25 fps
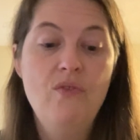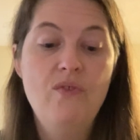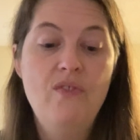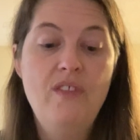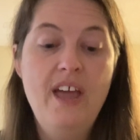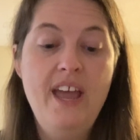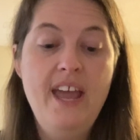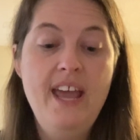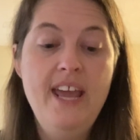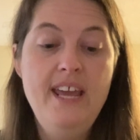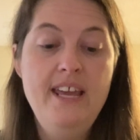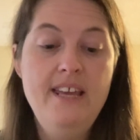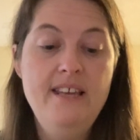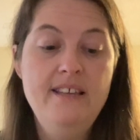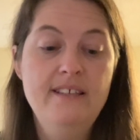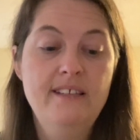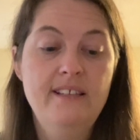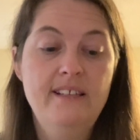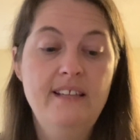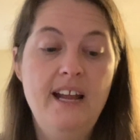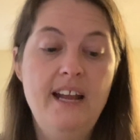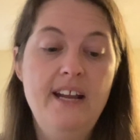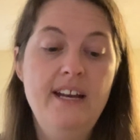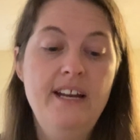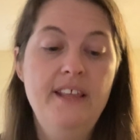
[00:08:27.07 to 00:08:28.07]
they
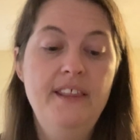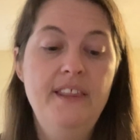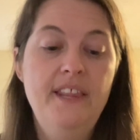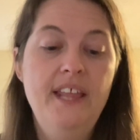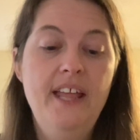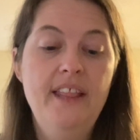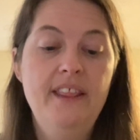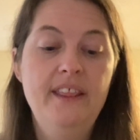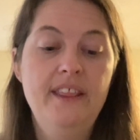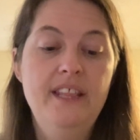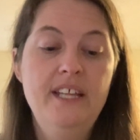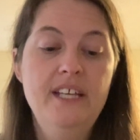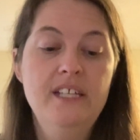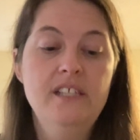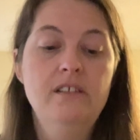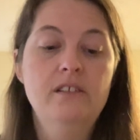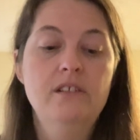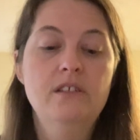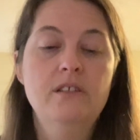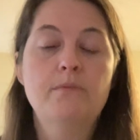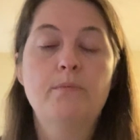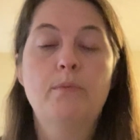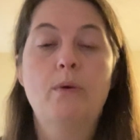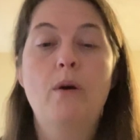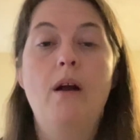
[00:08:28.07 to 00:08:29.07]
stated that this
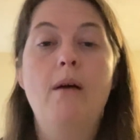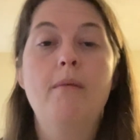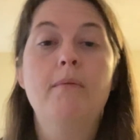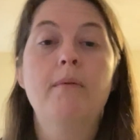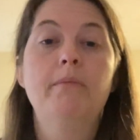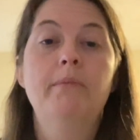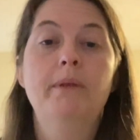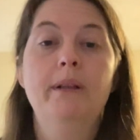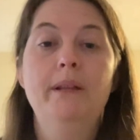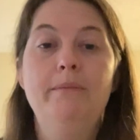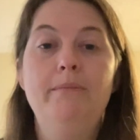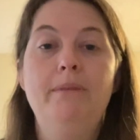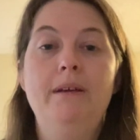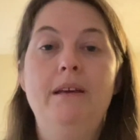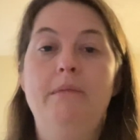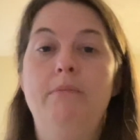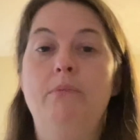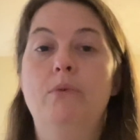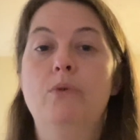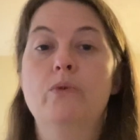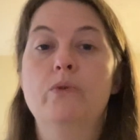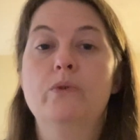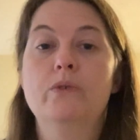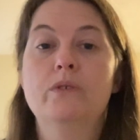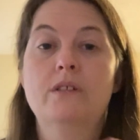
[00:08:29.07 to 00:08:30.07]
is probably
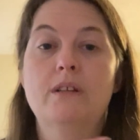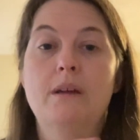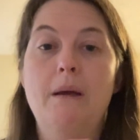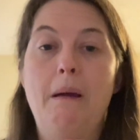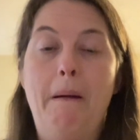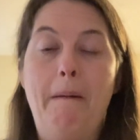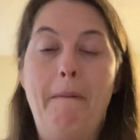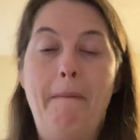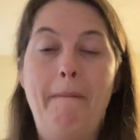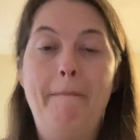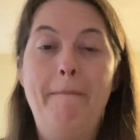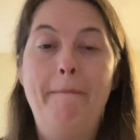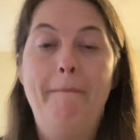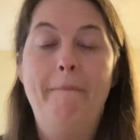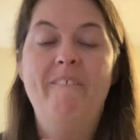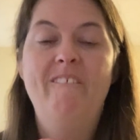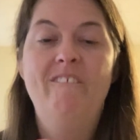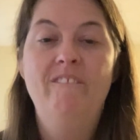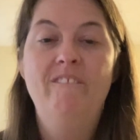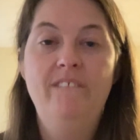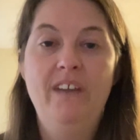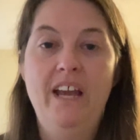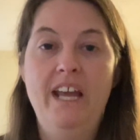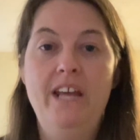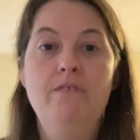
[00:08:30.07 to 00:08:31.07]
people's
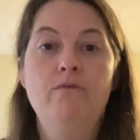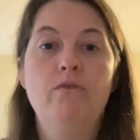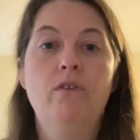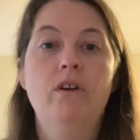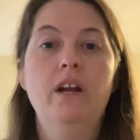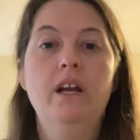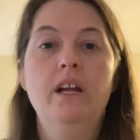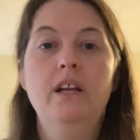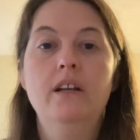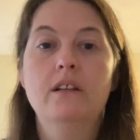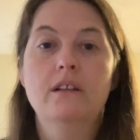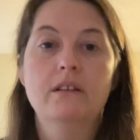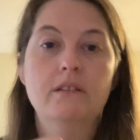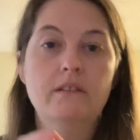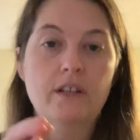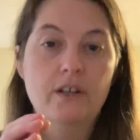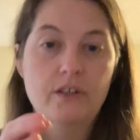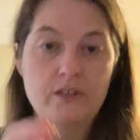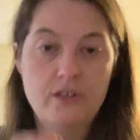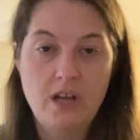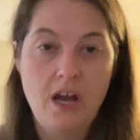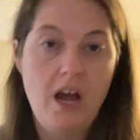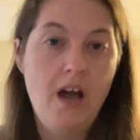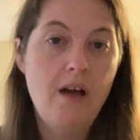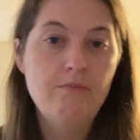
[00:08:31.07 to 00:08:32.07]
favorite, their
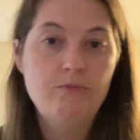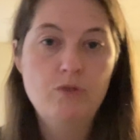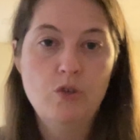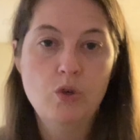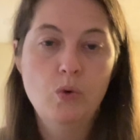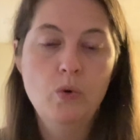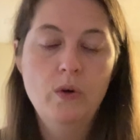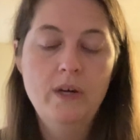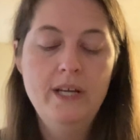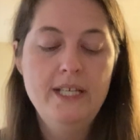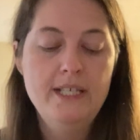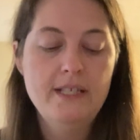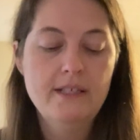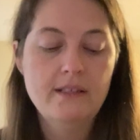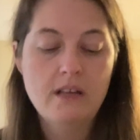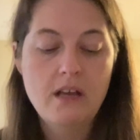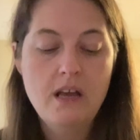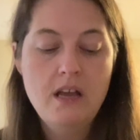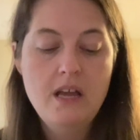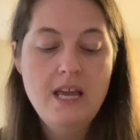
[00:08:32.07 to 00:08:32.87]
top choice.